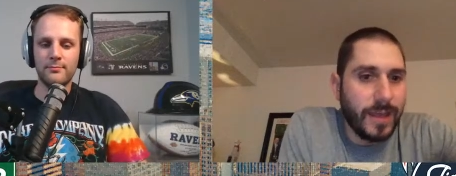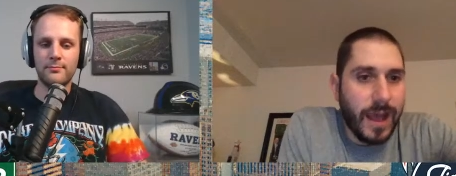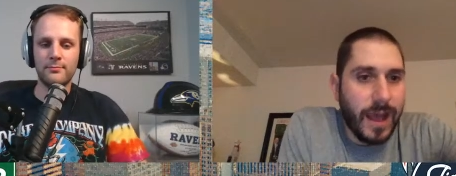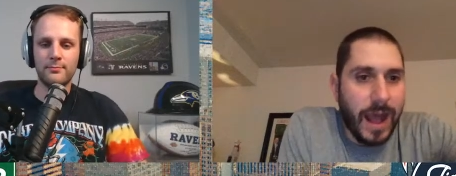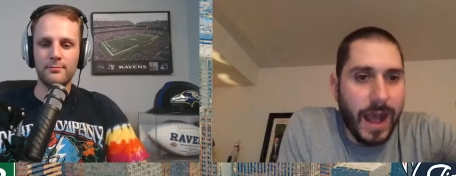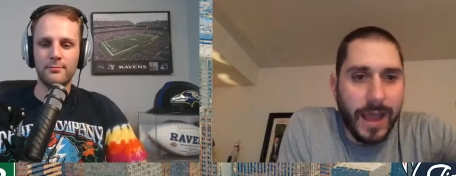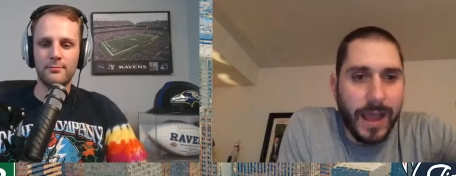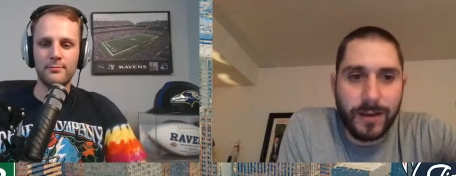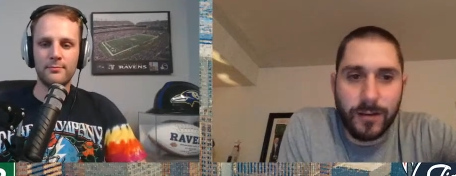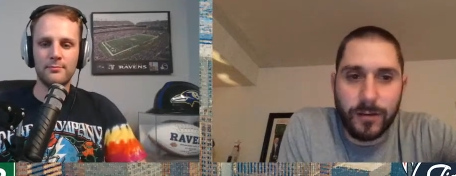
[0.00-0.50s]
Speaker 1: I
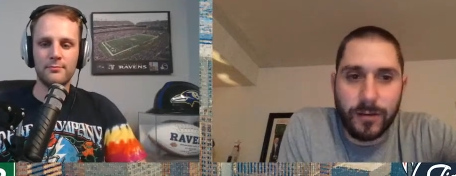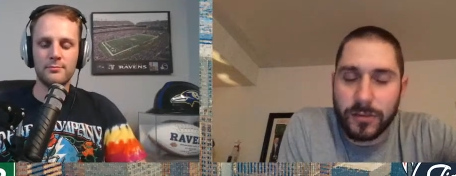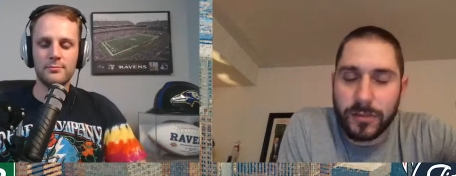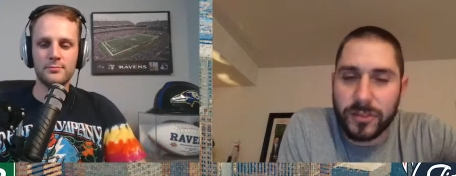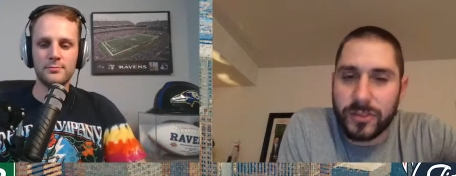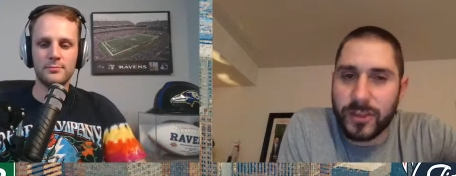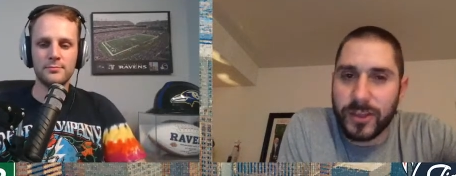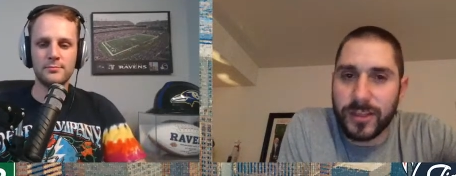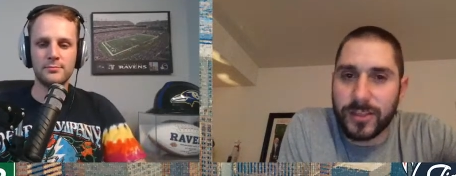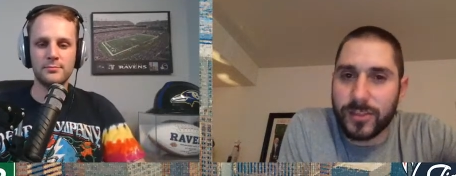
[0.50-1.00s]
don't
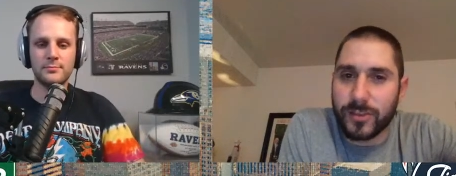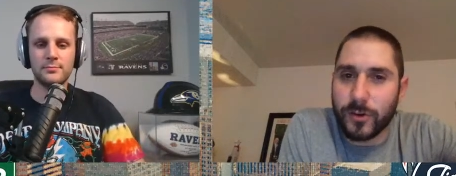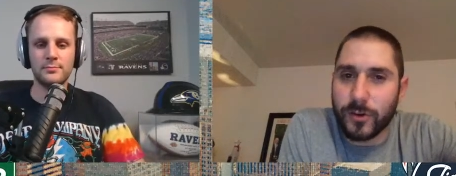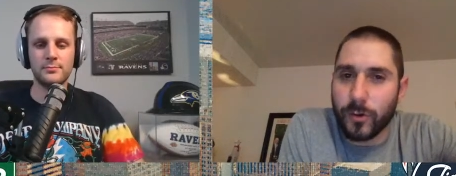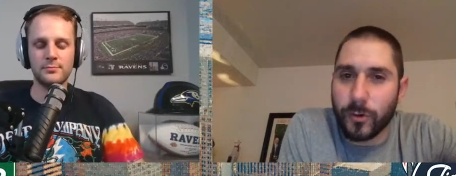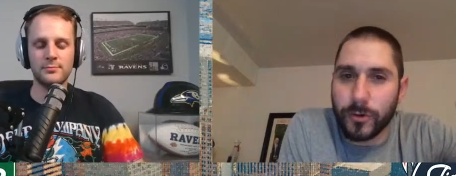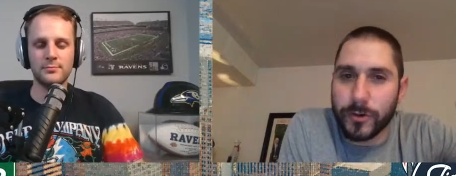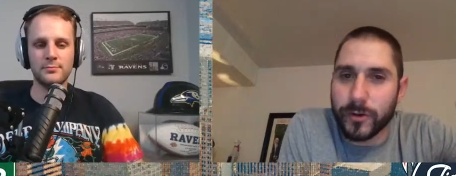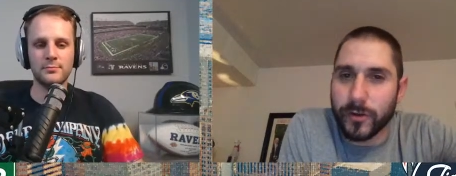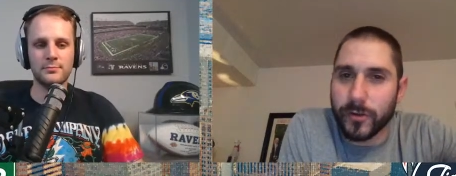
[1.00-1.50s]
think the
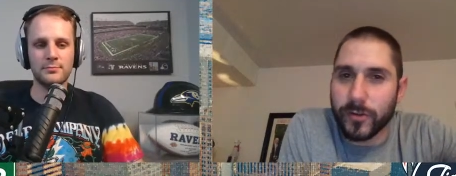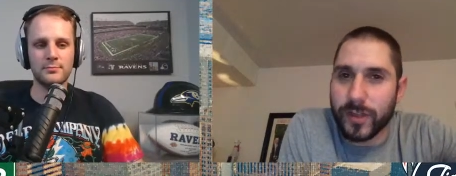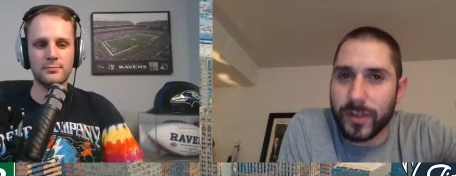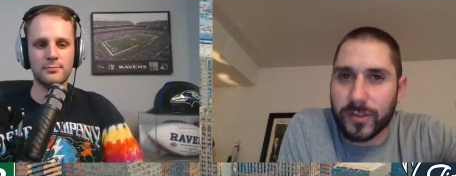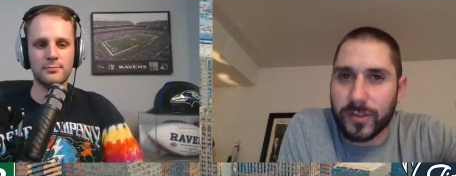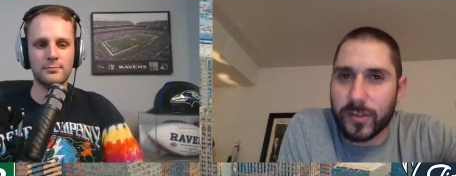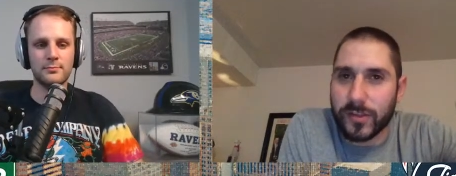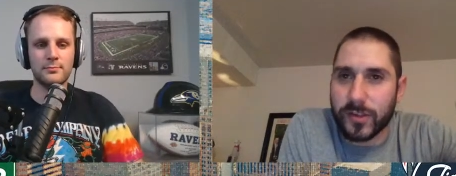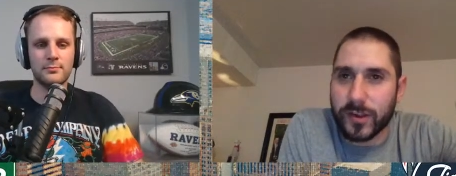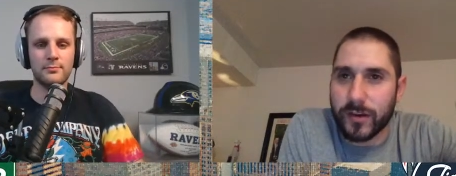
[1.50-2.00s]
Orioles
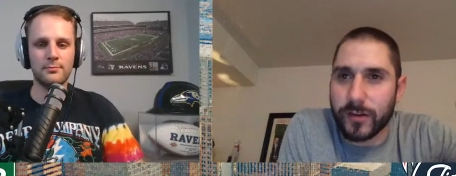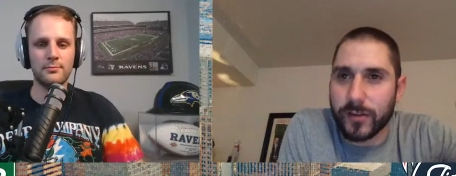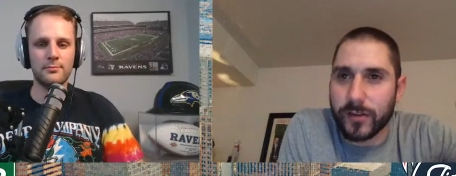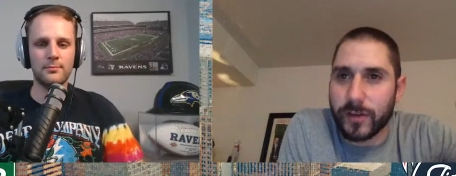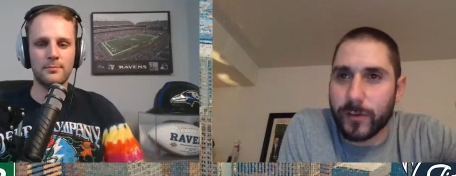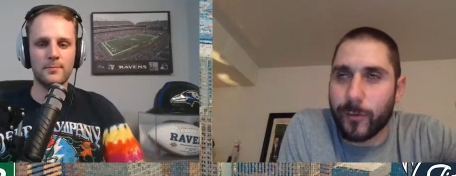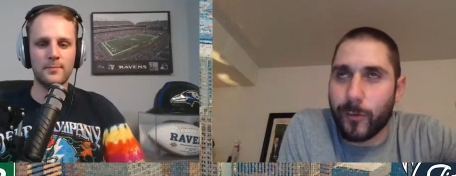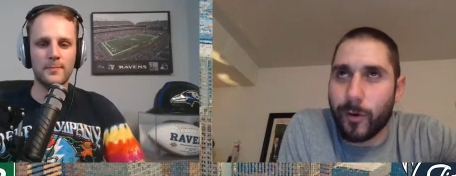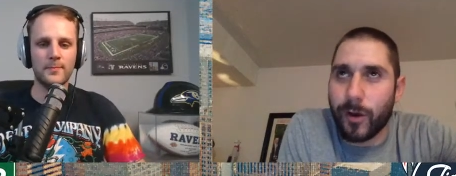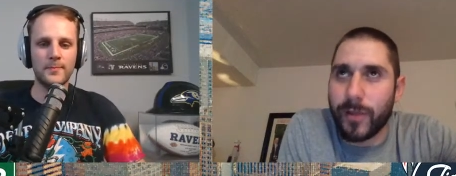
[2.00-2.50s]
necessarily
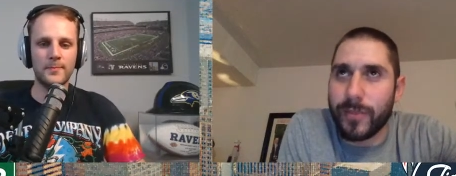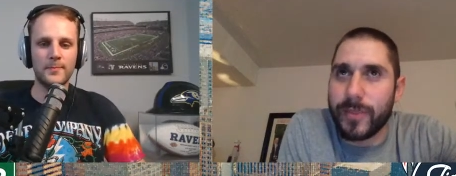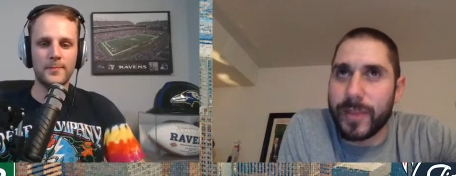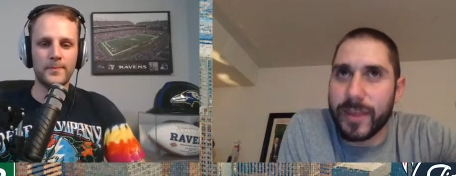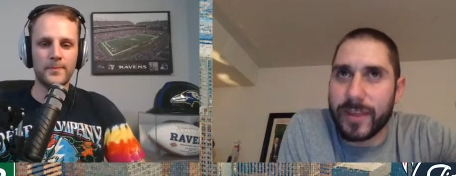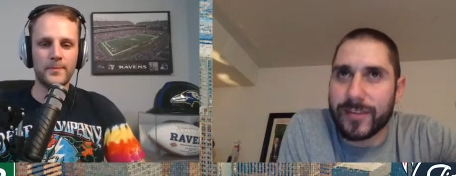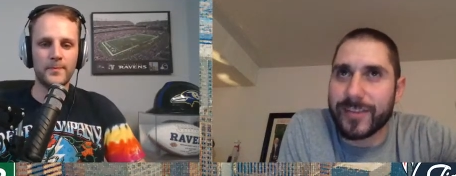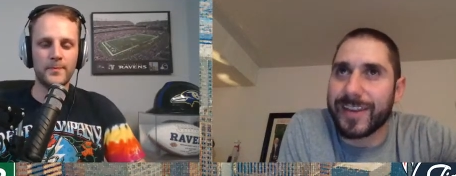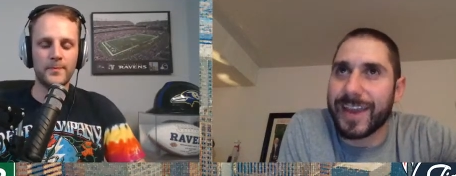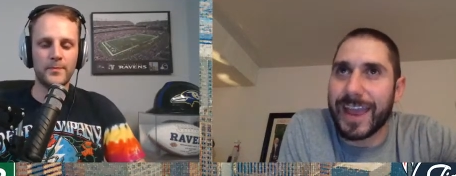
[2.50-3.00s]
won this
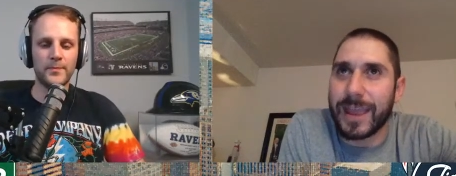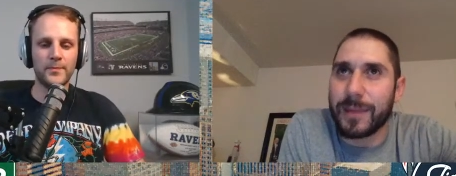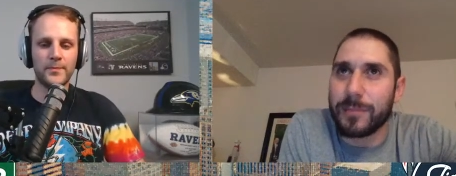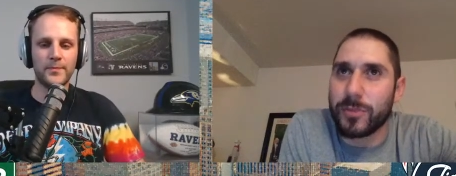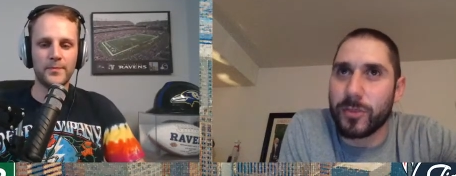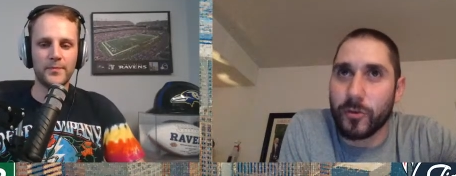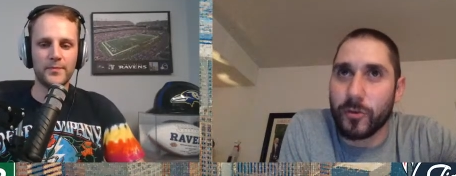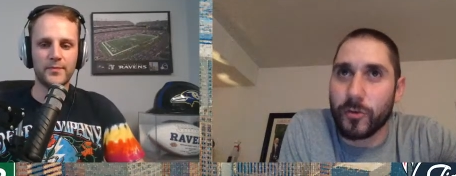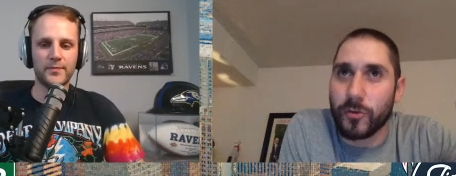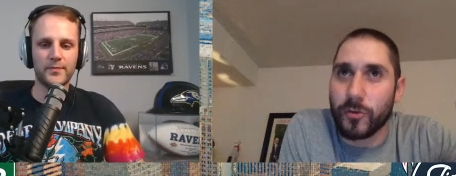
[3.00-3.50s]
game. They
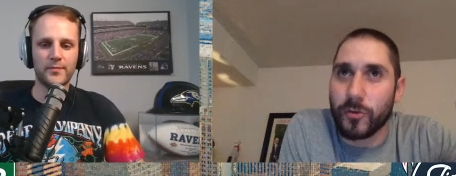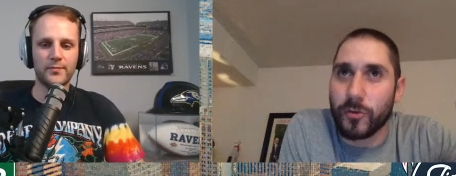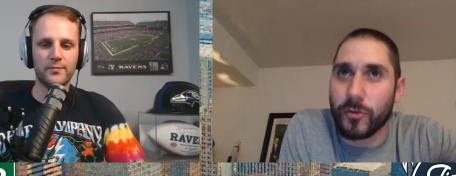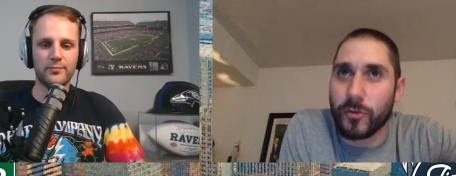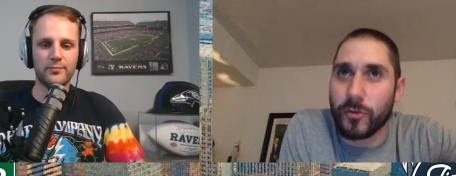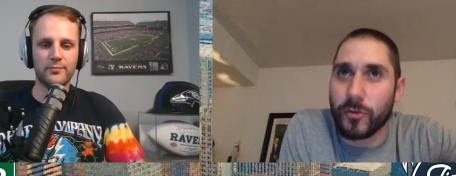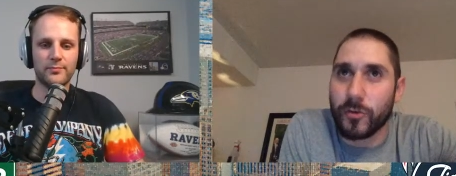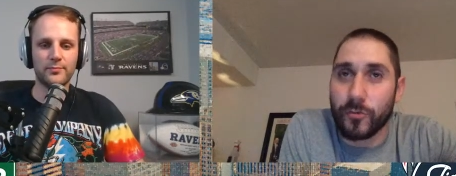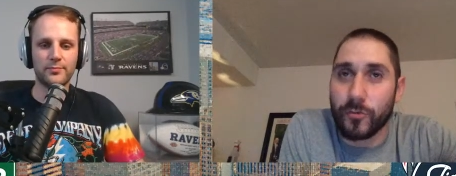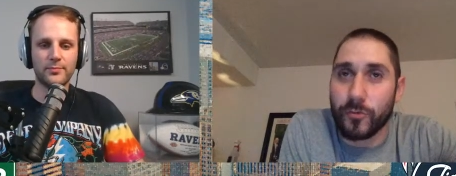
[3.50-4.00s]

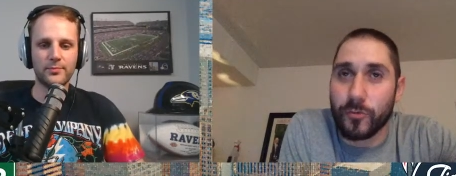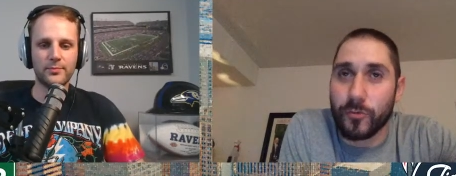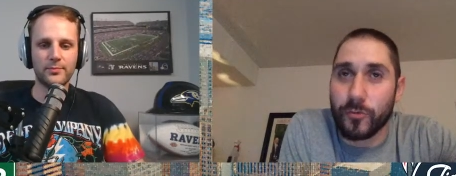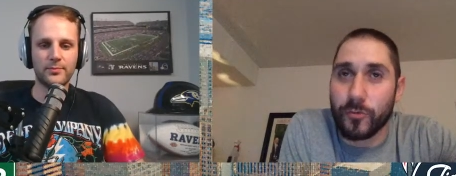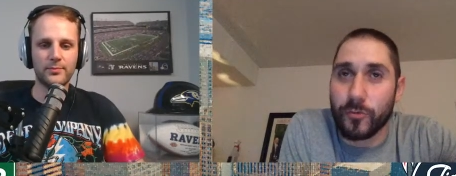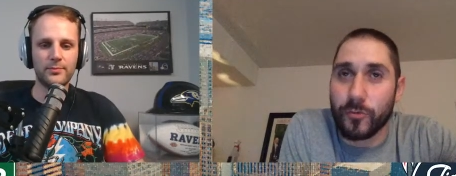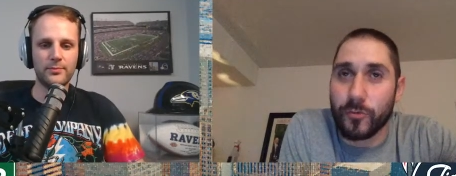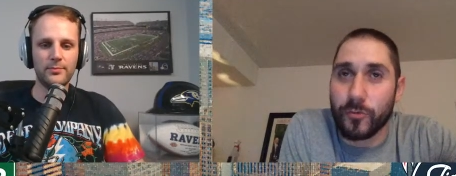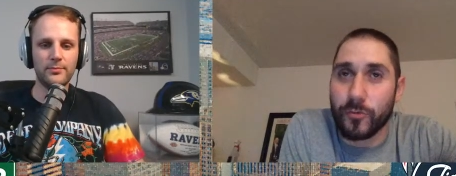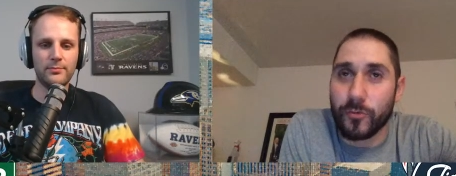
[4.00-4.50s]
really
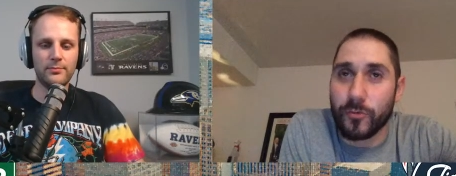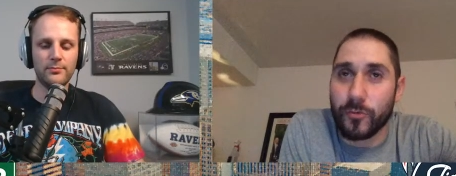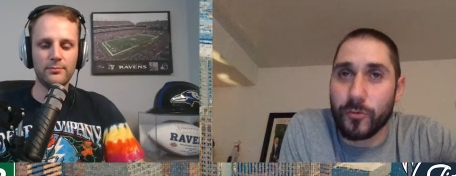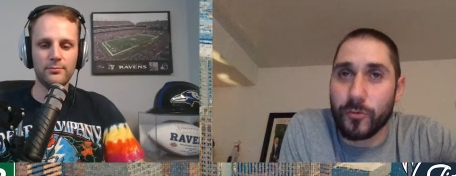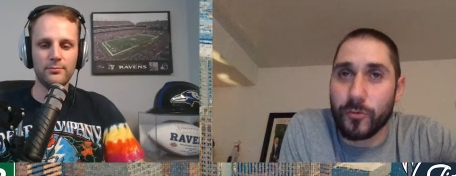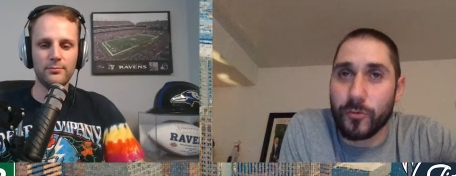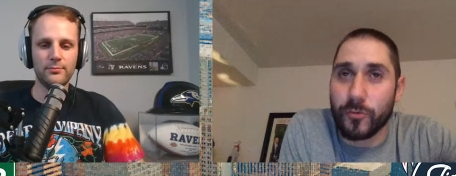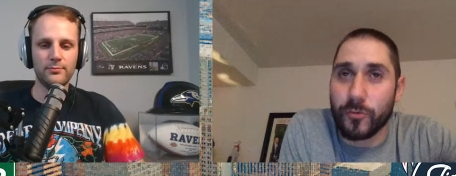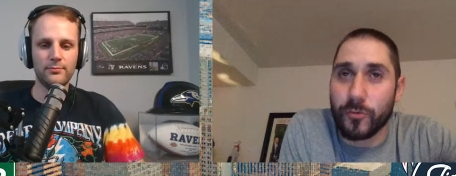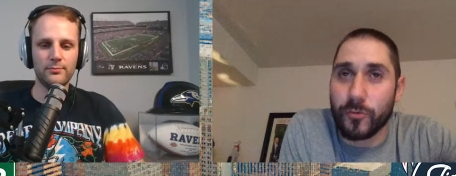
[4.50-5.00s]
lost.
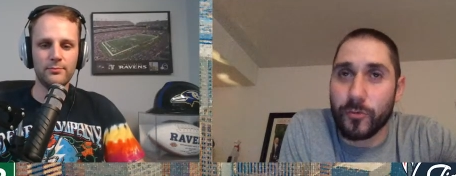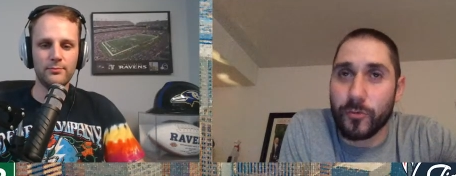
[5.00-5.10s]
I